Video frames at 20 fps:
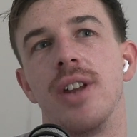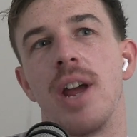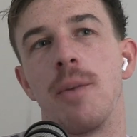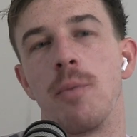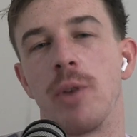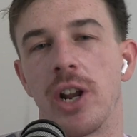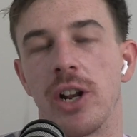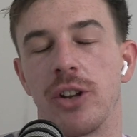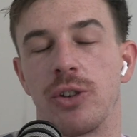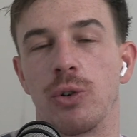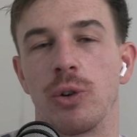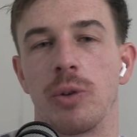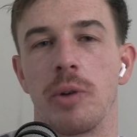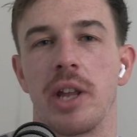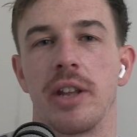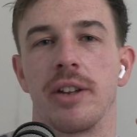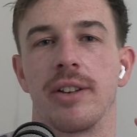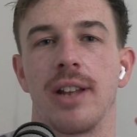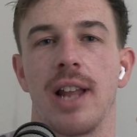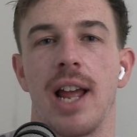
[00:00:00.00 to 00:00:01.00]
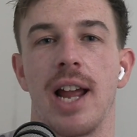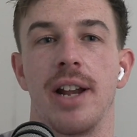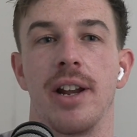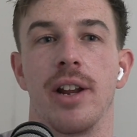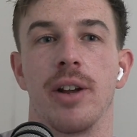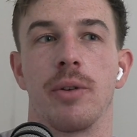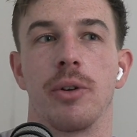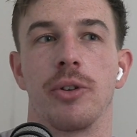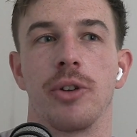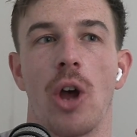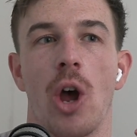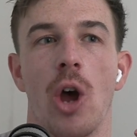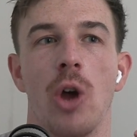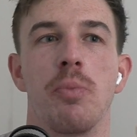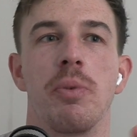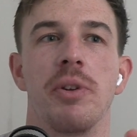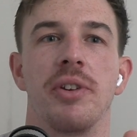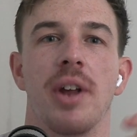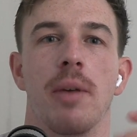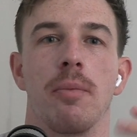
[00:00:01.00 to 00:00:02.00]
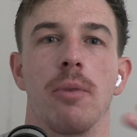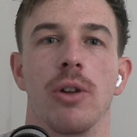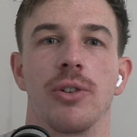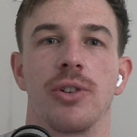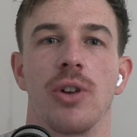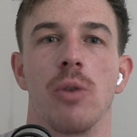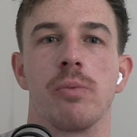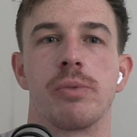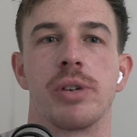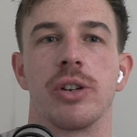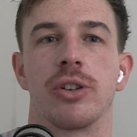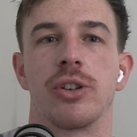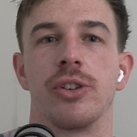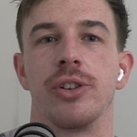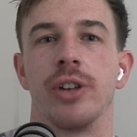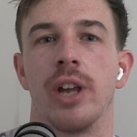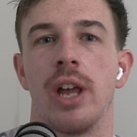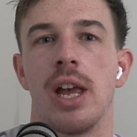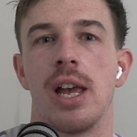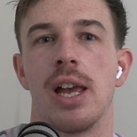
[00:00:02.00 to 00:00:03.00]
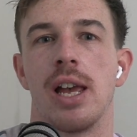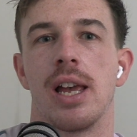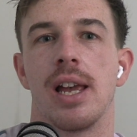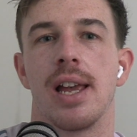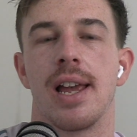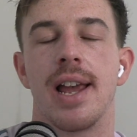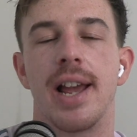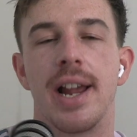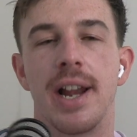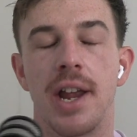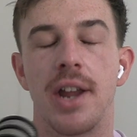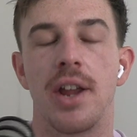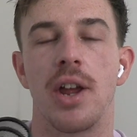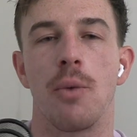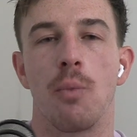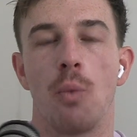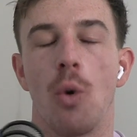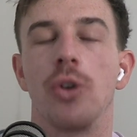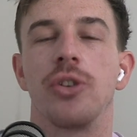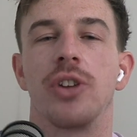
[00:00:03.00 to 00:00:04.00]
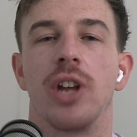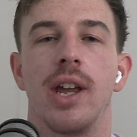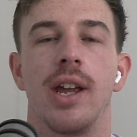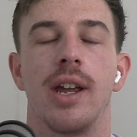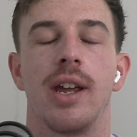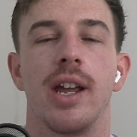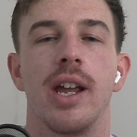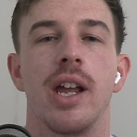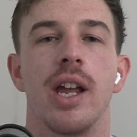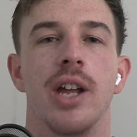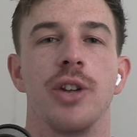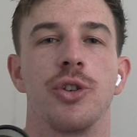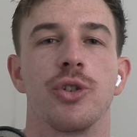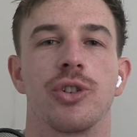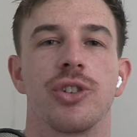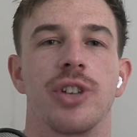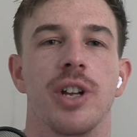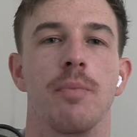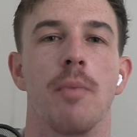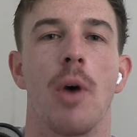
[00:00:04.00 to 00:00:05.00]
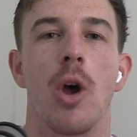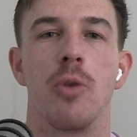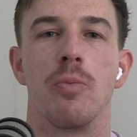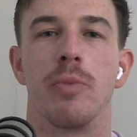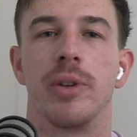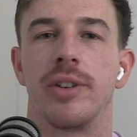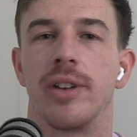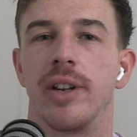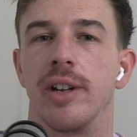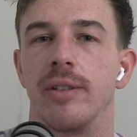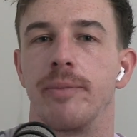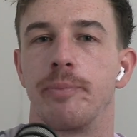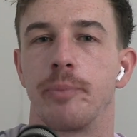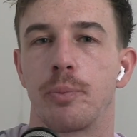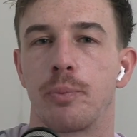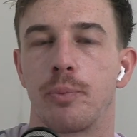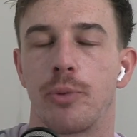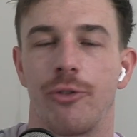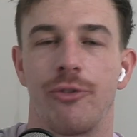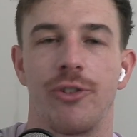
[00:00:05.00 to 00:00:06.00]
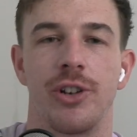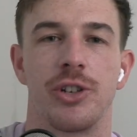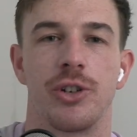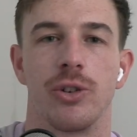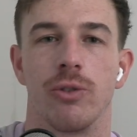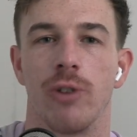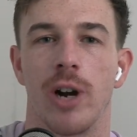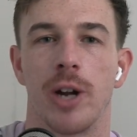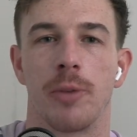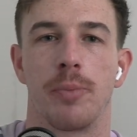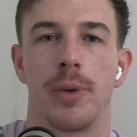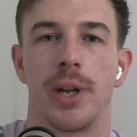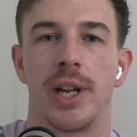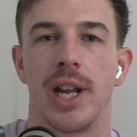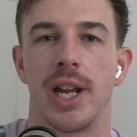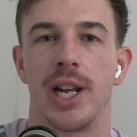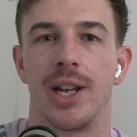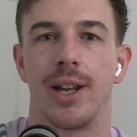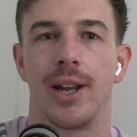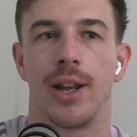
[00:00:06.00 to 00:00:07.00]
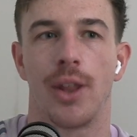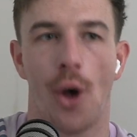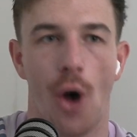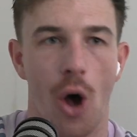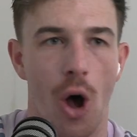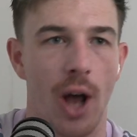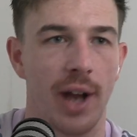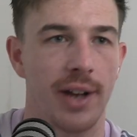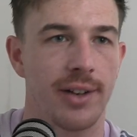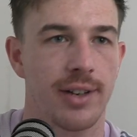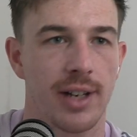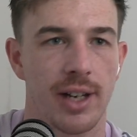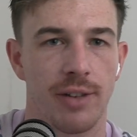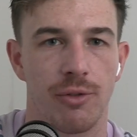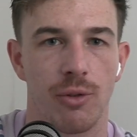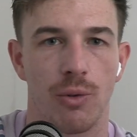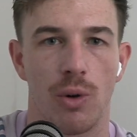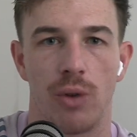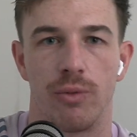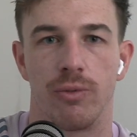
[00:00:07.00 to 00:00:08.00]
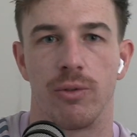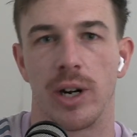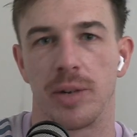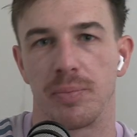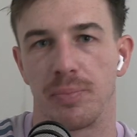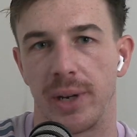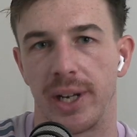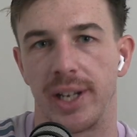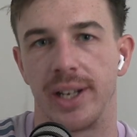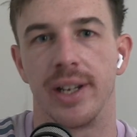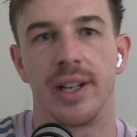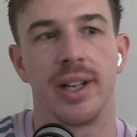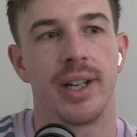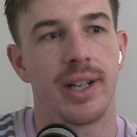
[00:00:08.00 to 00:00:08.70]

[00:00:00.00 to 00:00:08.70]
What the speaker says: we're going to talk about this later because it opens up lots of options because it was an interesting moment in professional rugby and the highest level of rugby